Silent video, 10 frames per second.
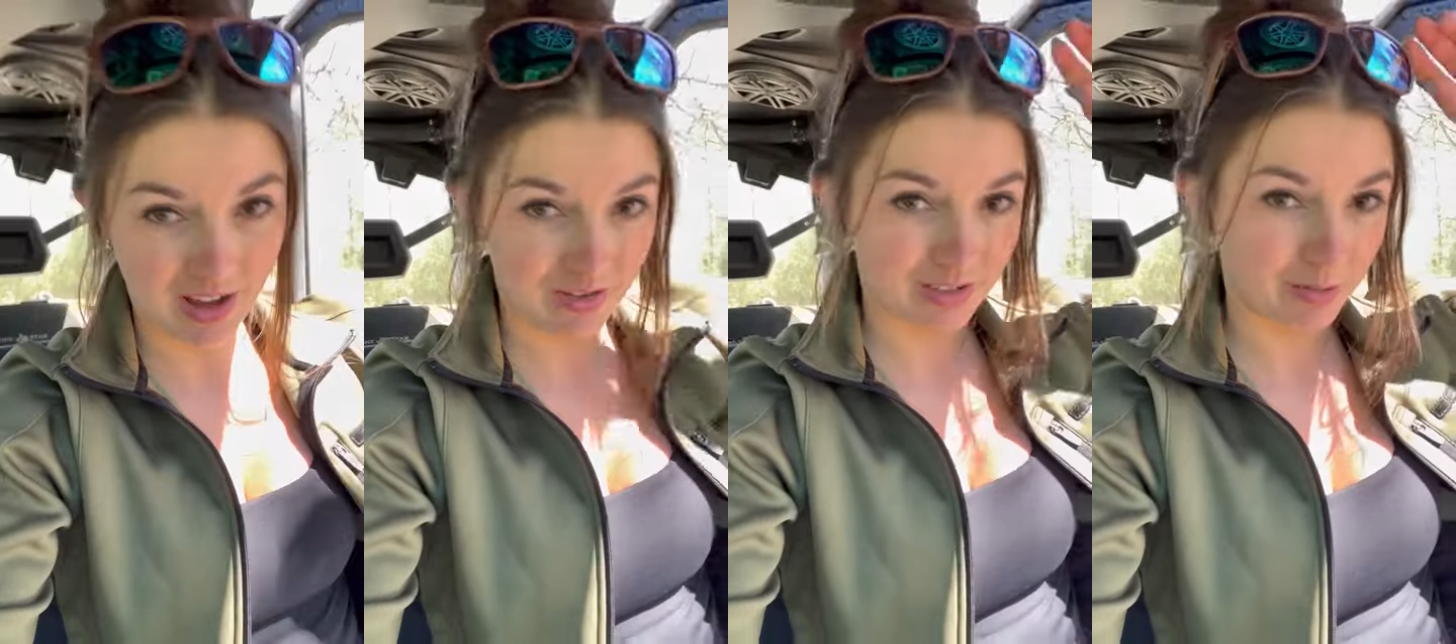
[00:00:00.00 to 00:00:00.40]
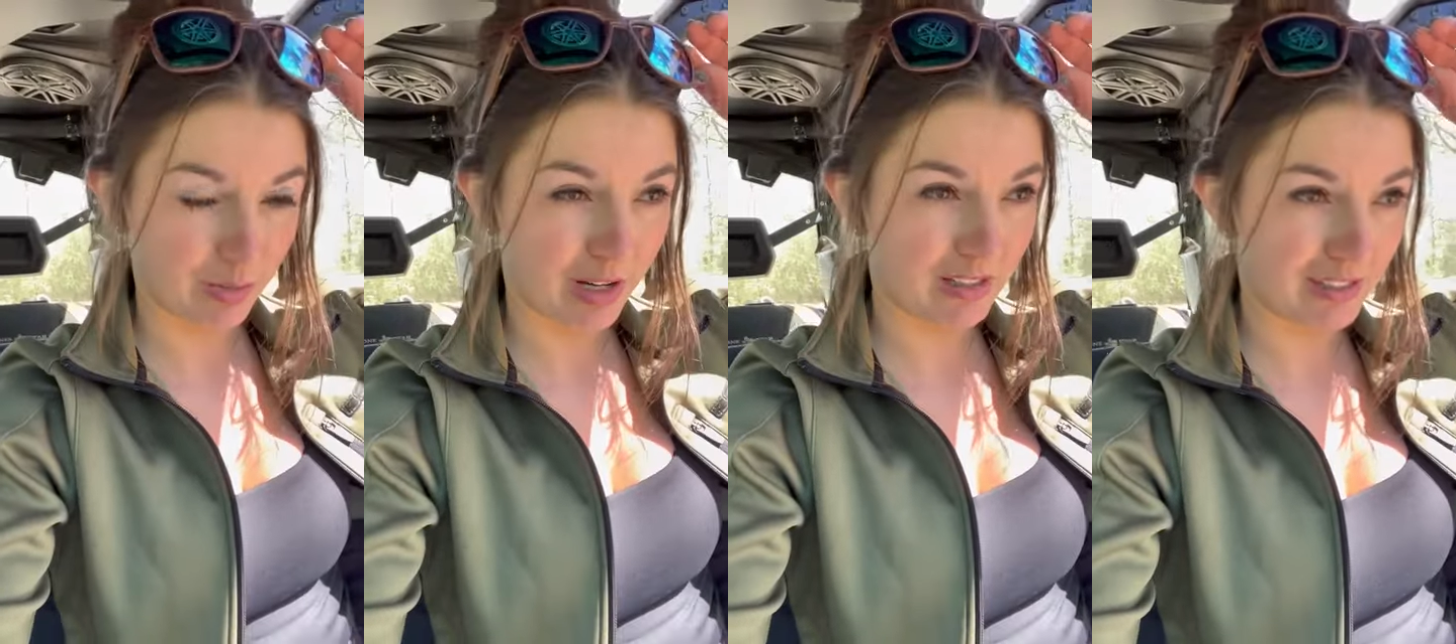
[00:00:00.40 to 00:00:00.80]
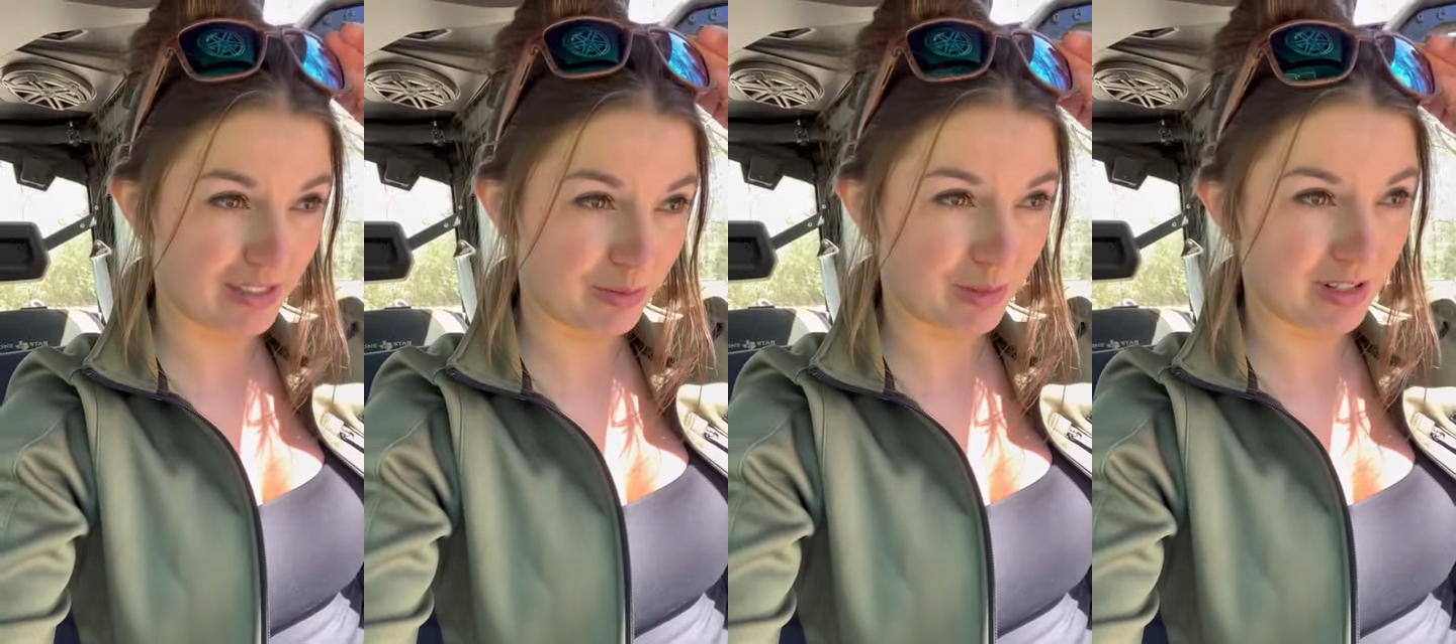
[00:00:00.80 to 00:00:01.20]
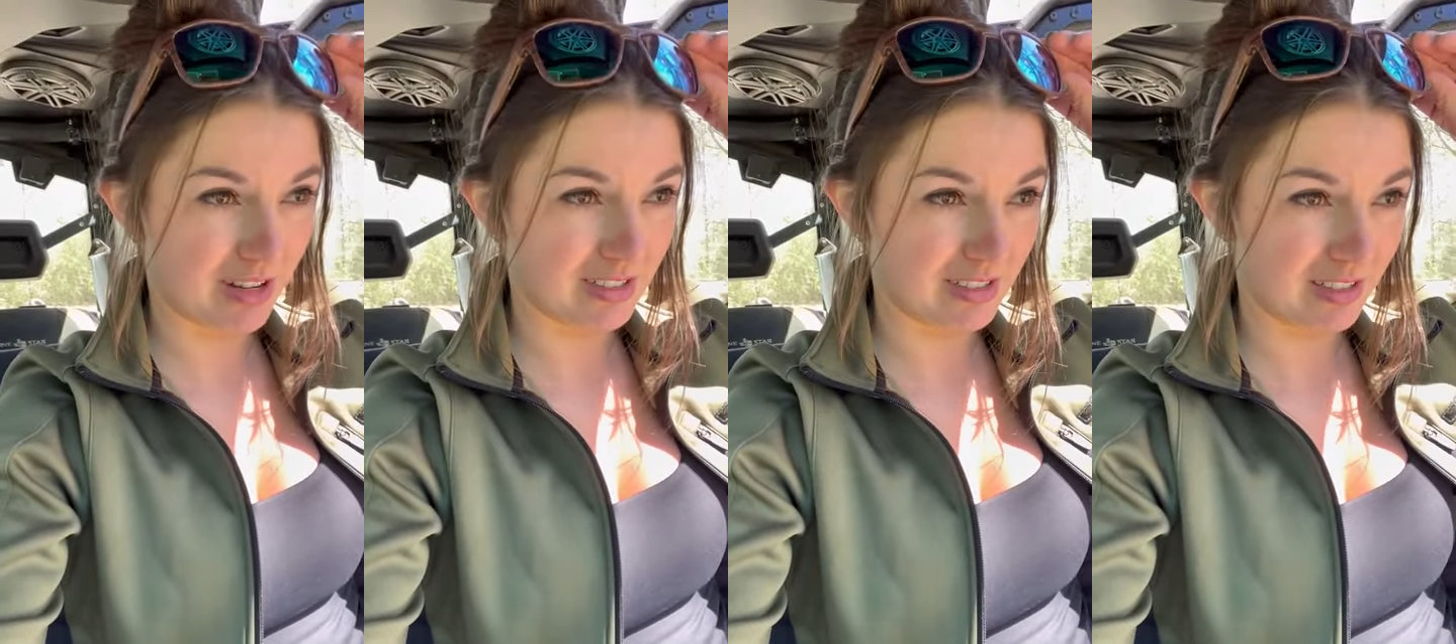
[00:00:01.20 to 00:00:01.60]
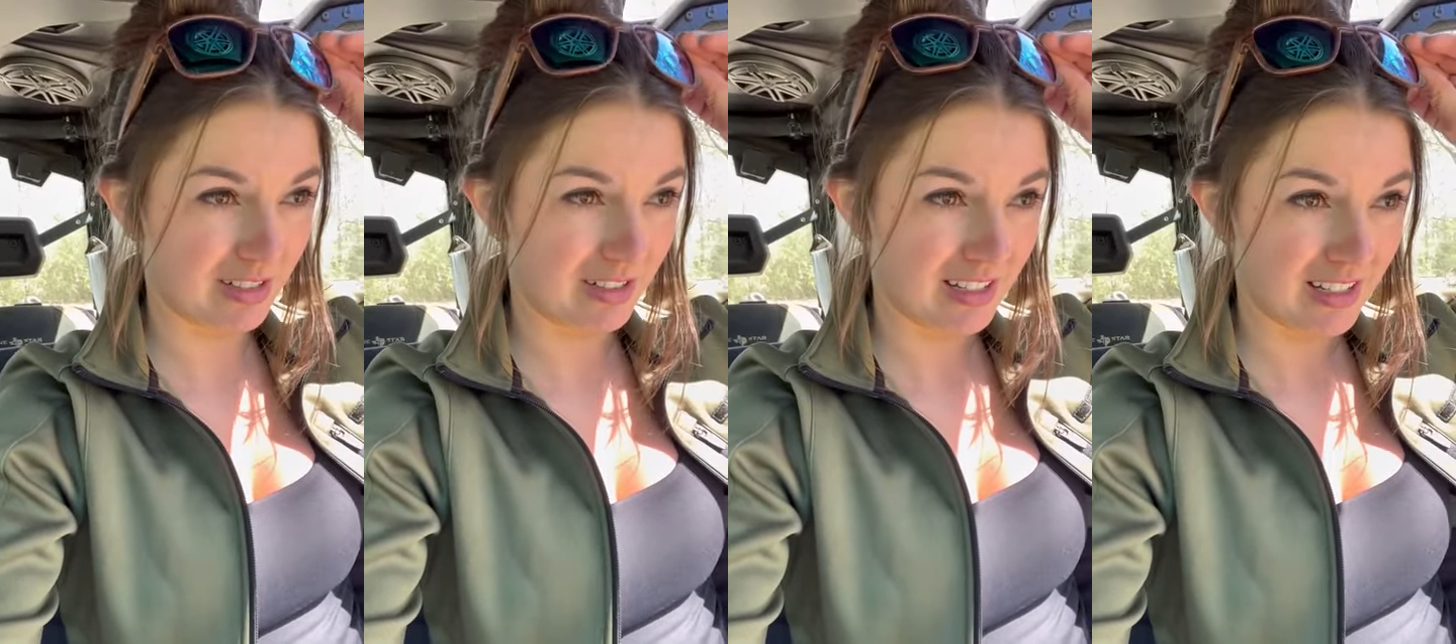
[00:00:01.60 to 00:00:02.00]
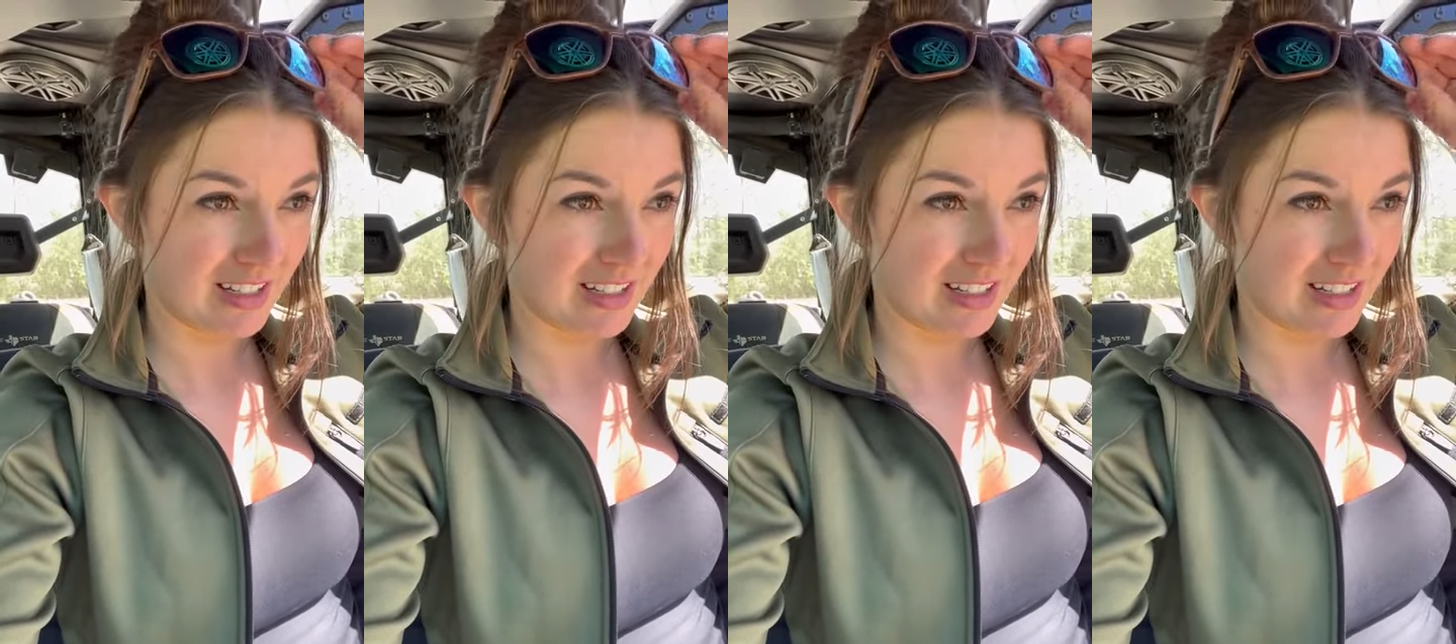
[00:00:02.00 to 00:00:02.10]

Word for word: I was at a Brantley Gilbert concert.